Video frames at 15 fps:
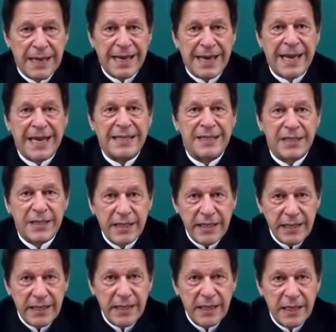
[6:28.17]
And
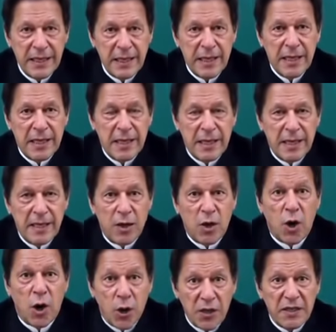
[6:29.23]
three,
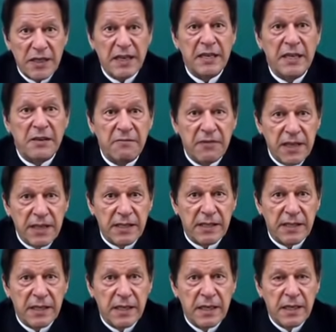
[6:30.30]
halt and
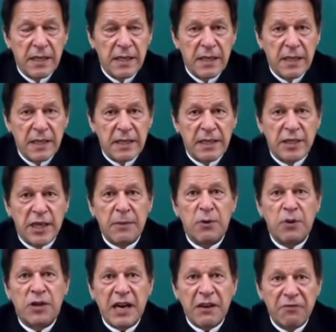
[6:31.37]
reverse the
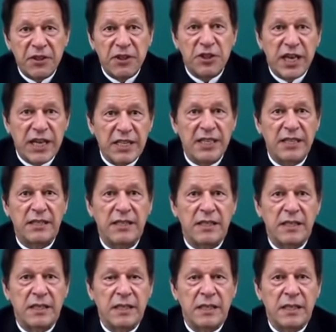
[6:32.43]
demographic changes
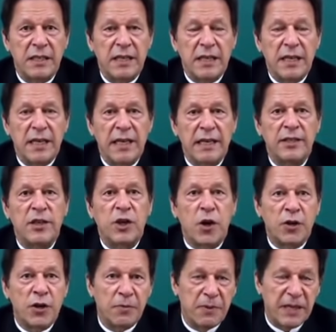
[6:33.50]
in the
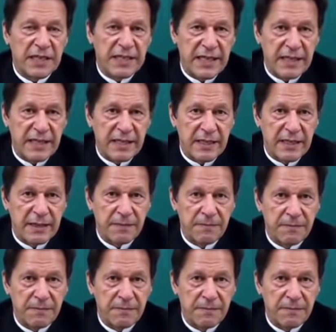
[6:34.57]
occupied territory.